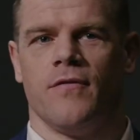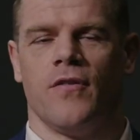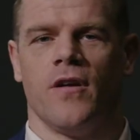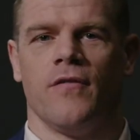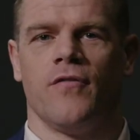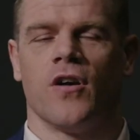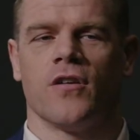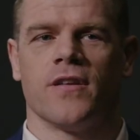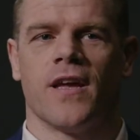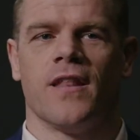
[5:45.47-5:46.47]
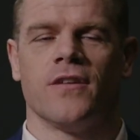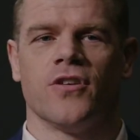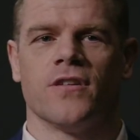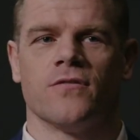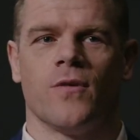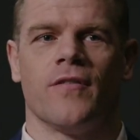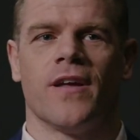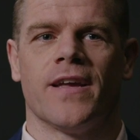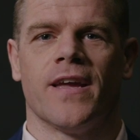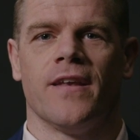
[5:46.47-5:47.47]
If I, if I could get that chance to have
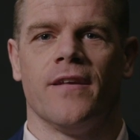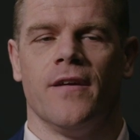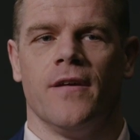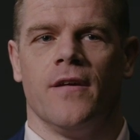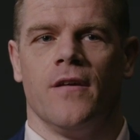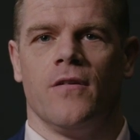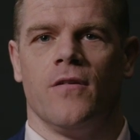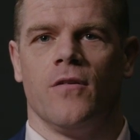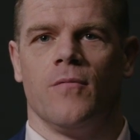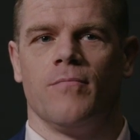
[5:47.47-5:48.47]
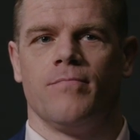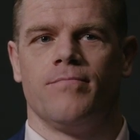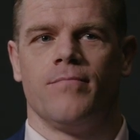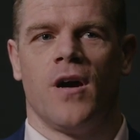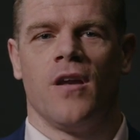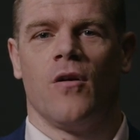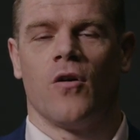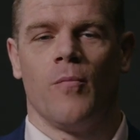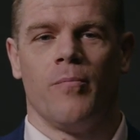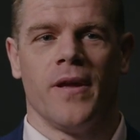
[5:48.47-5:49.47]
that again, um, I know I
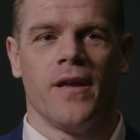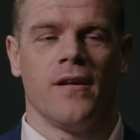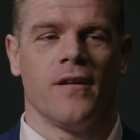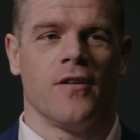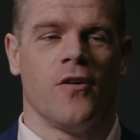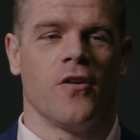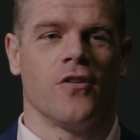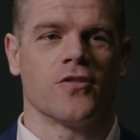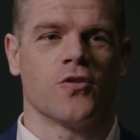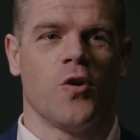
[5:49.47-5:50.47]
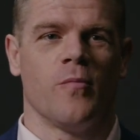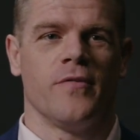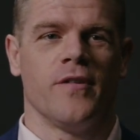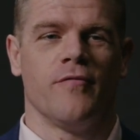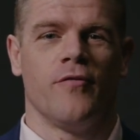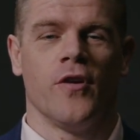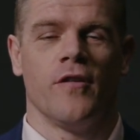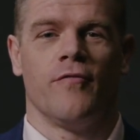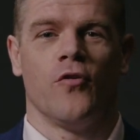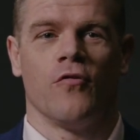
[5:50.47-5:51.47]
got beat, you know, I got stopped in foot in
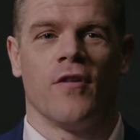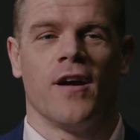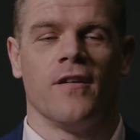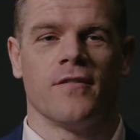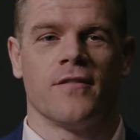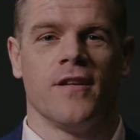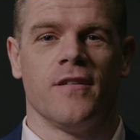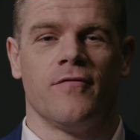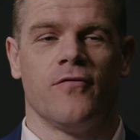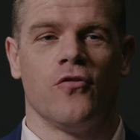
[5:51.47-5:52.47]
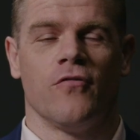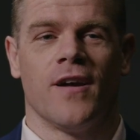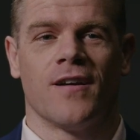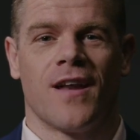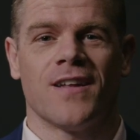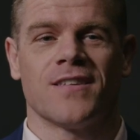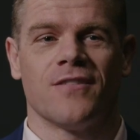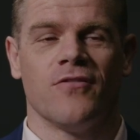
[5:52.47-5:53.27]
a four round in a four round classic.